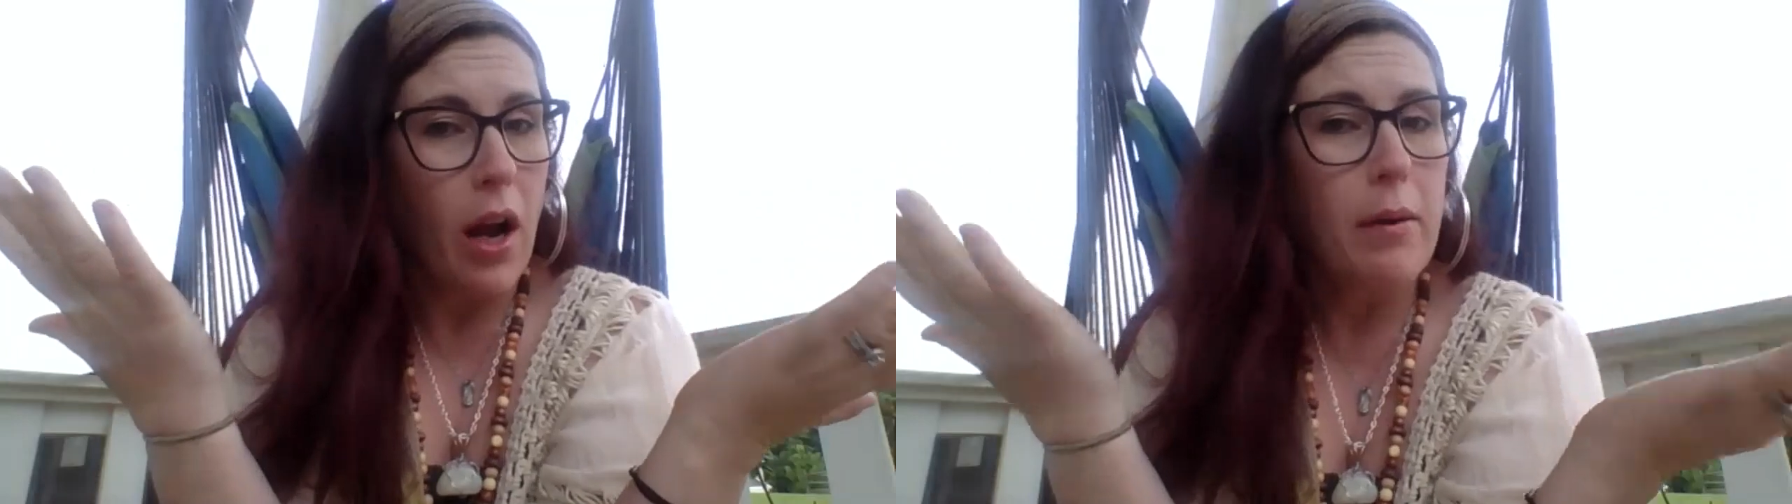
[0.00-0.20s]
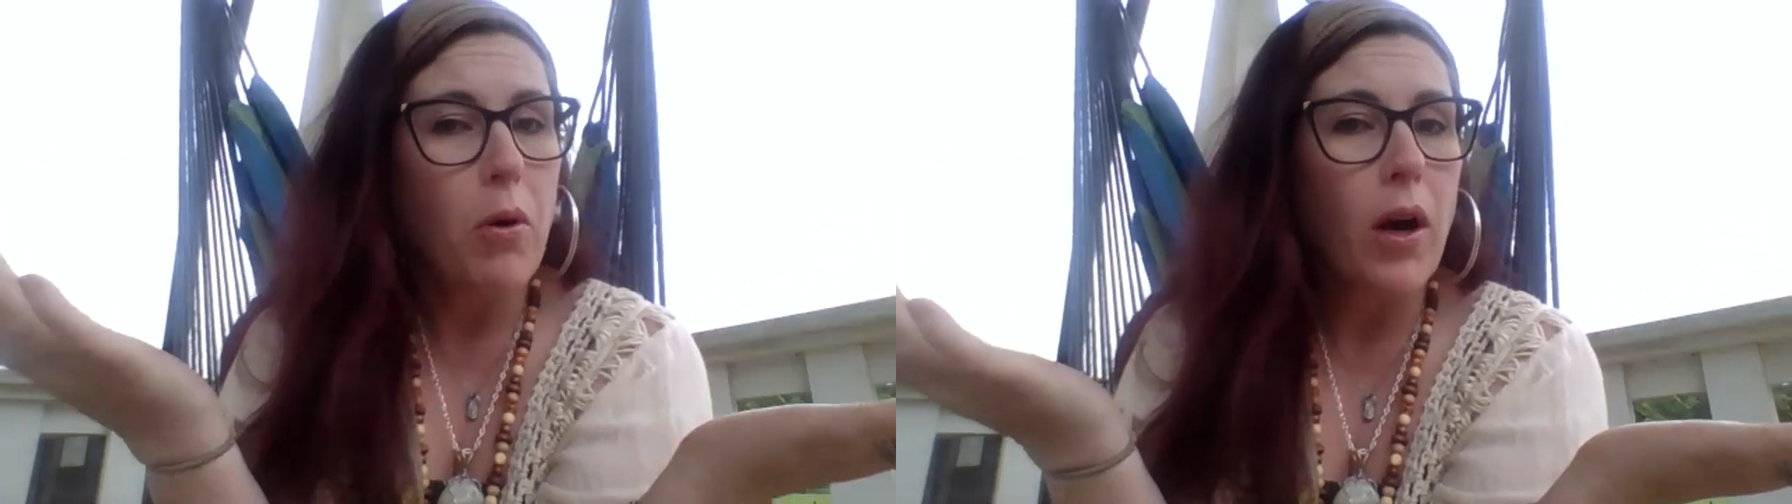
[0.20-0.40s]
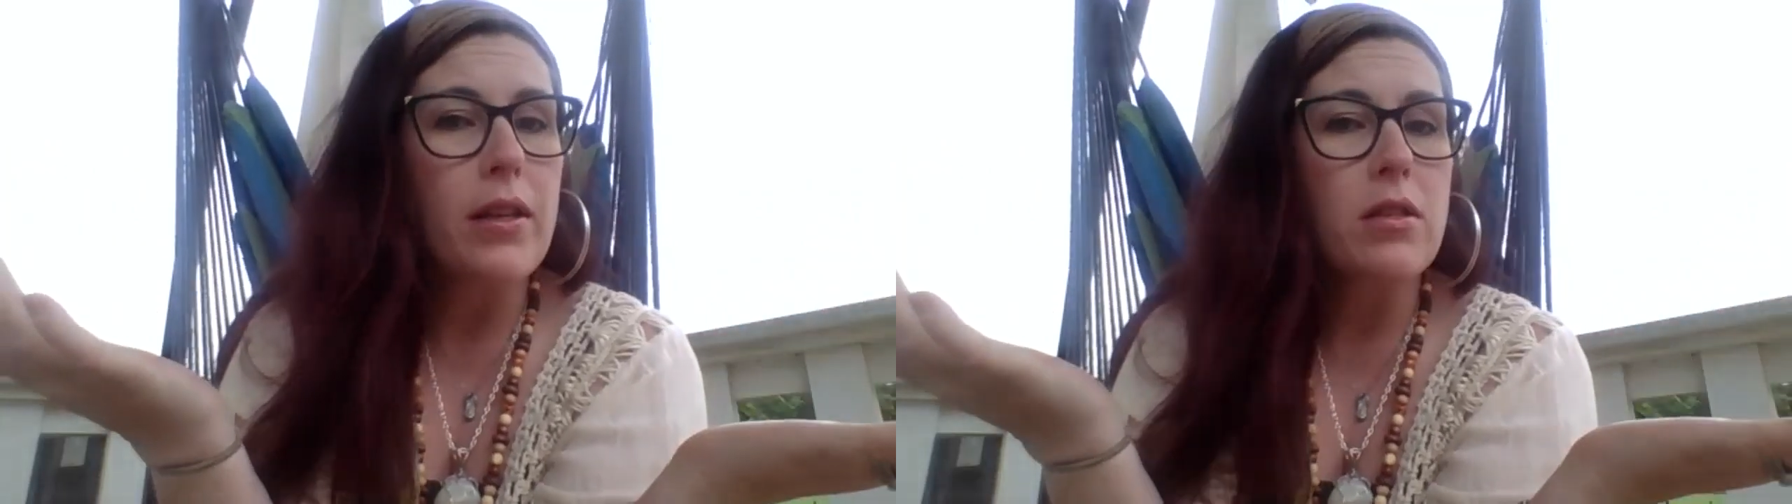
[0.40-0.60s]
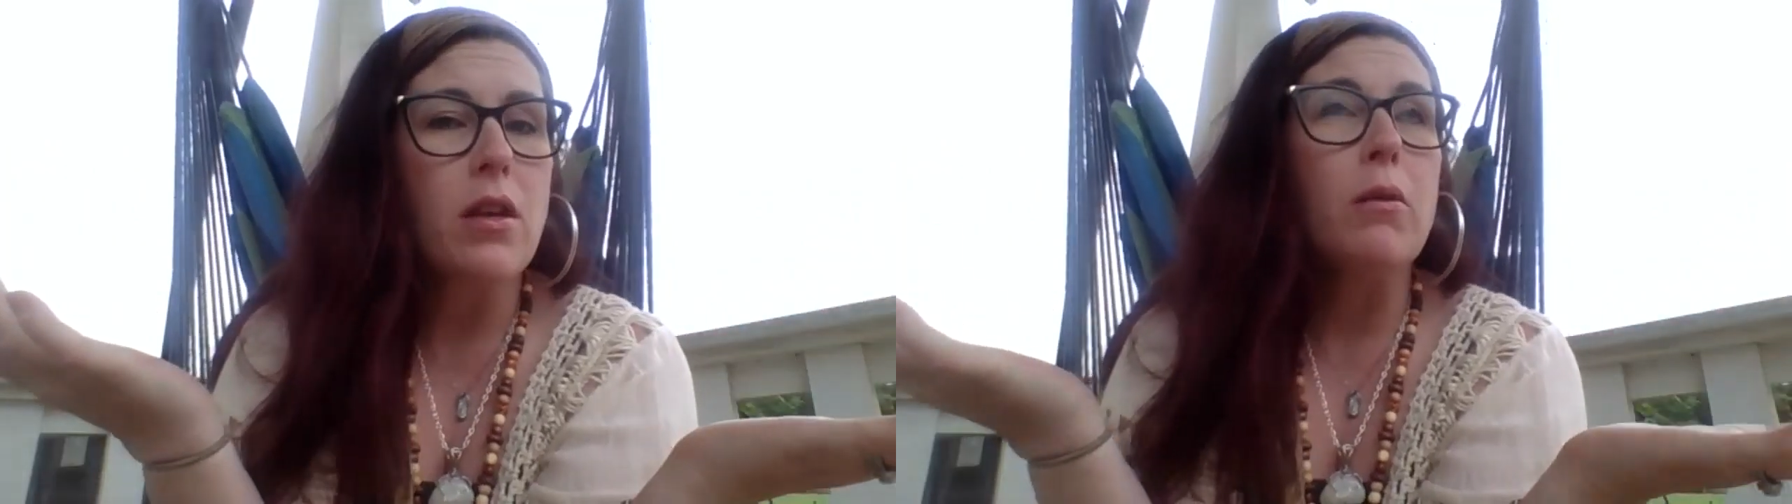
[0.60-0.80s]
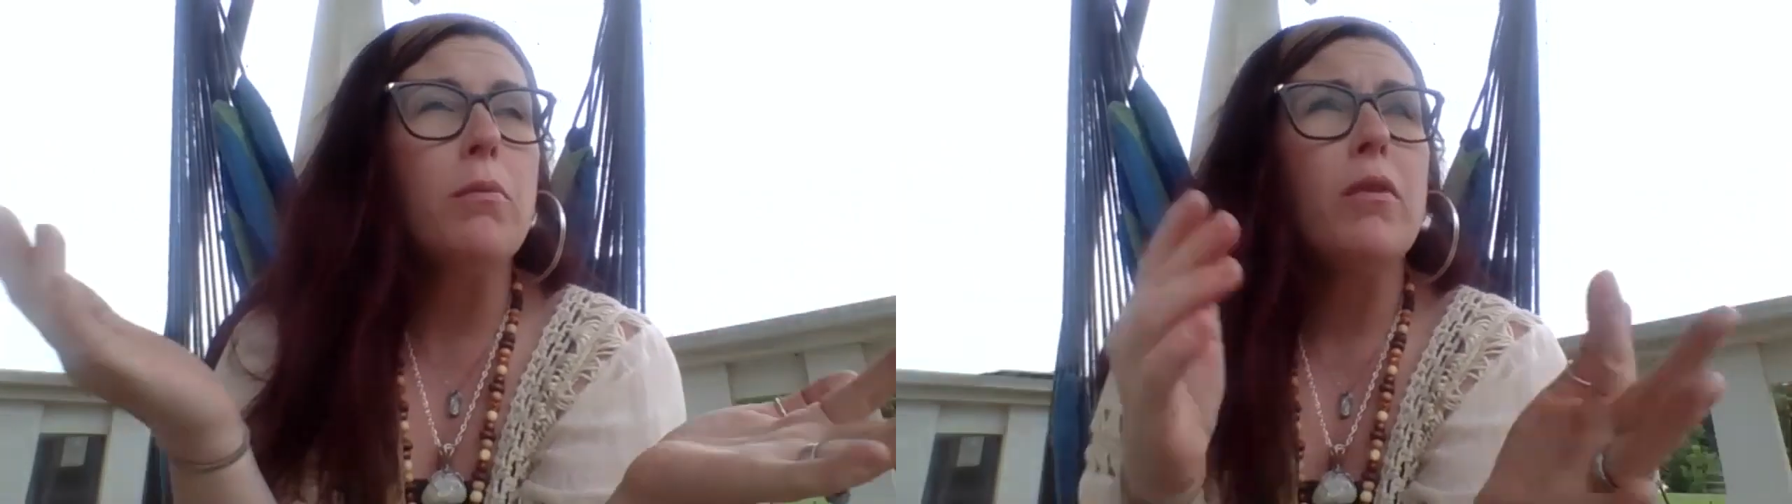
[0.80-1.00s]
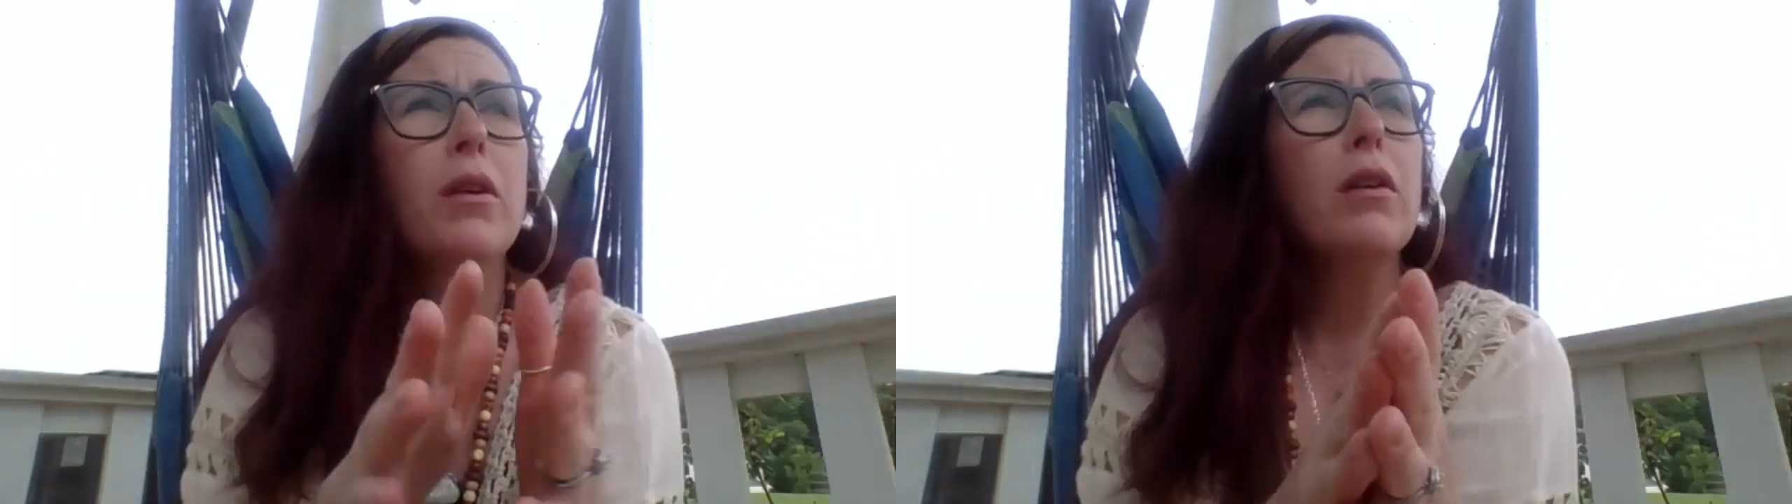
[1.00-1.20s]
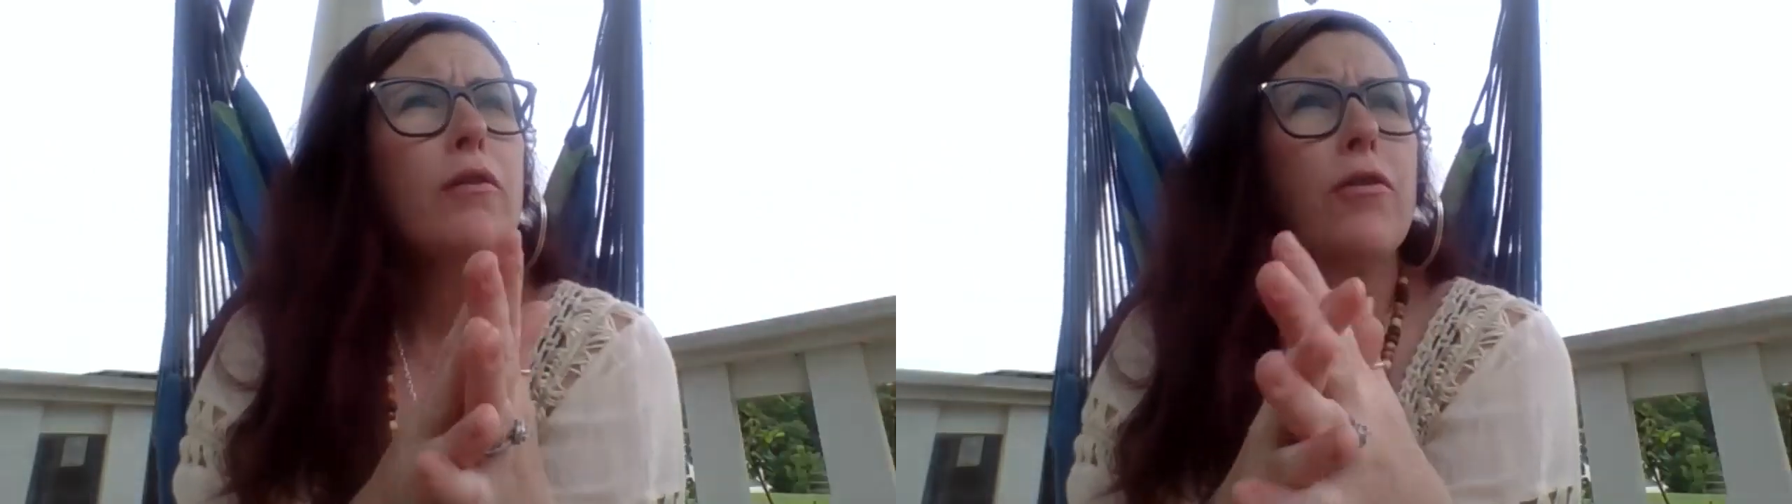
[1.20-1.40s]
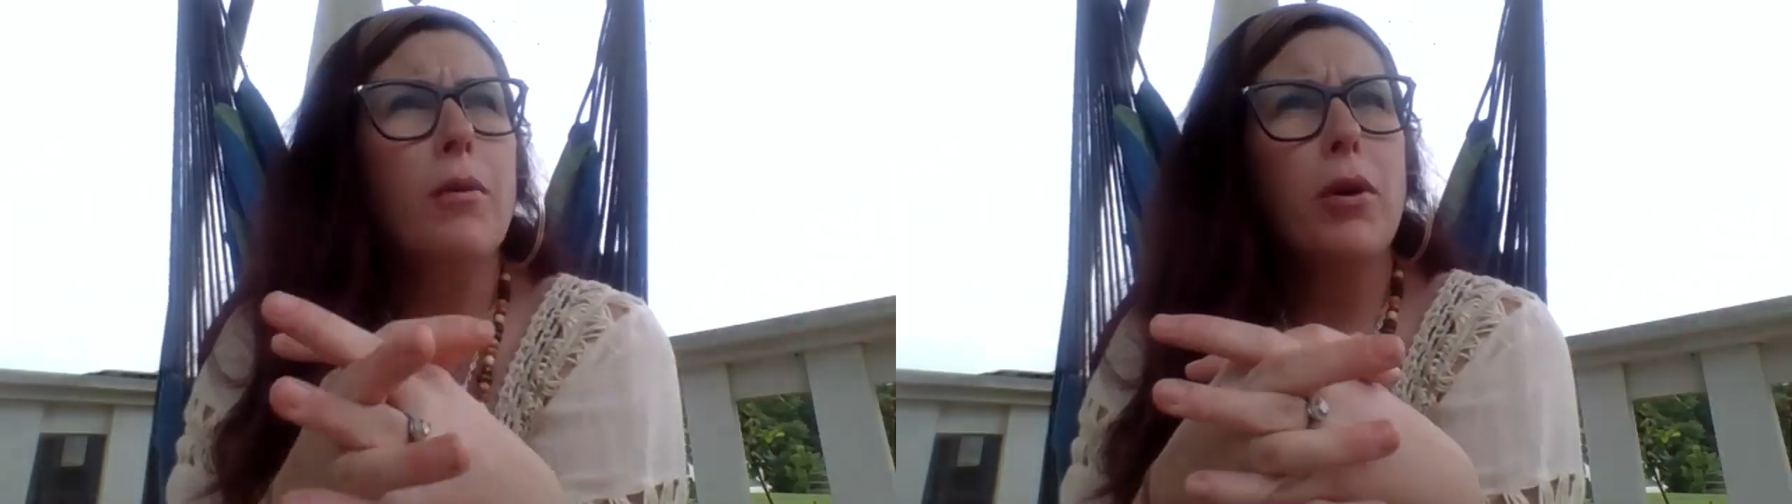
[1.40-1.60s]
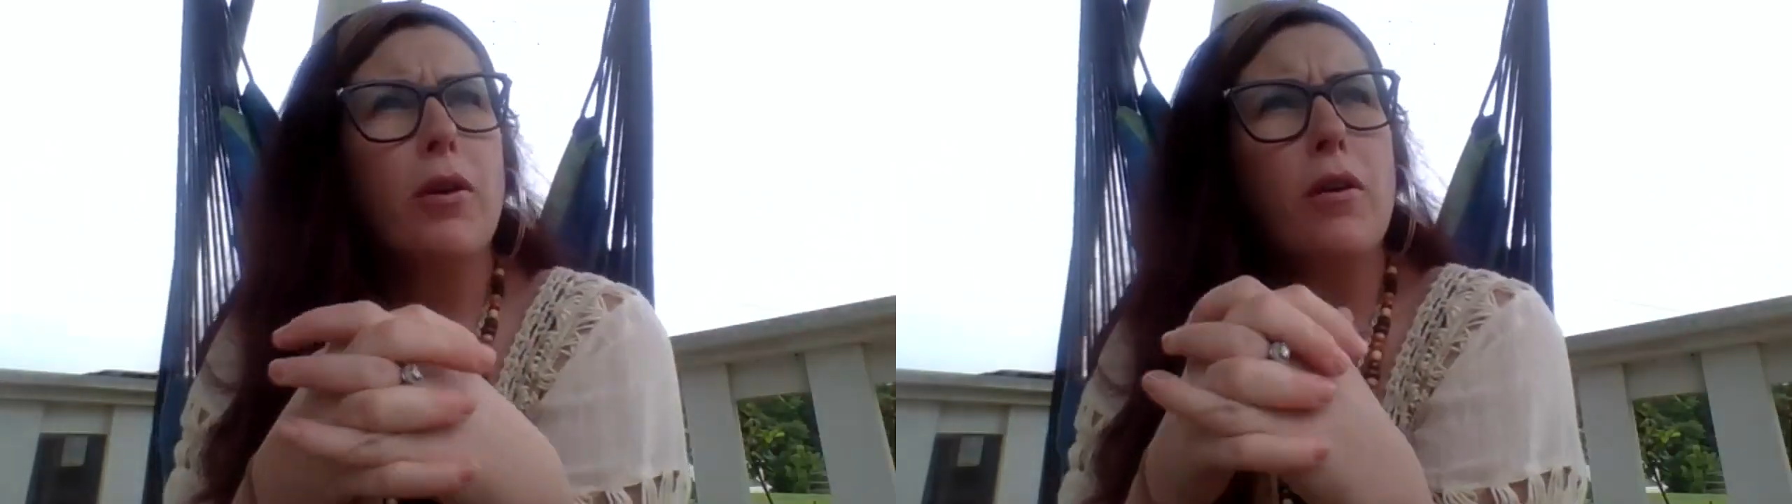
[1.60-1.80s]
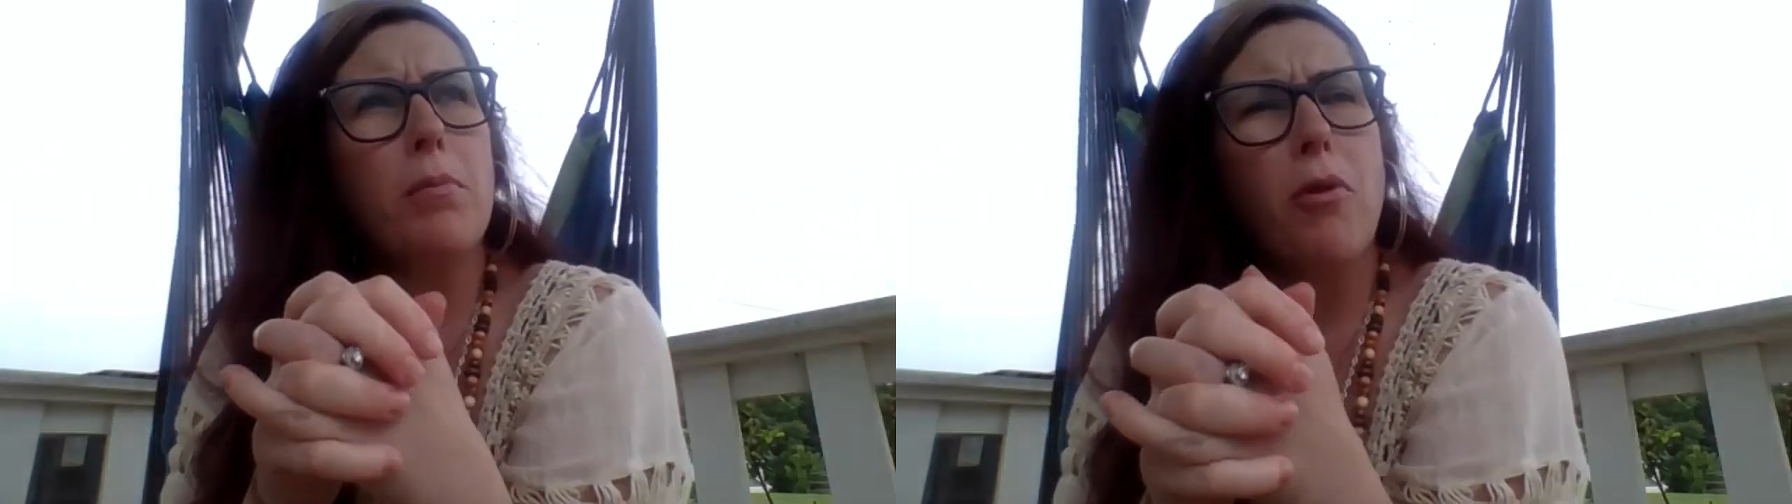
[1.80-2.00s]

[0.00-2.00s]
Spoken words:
I bought soap from her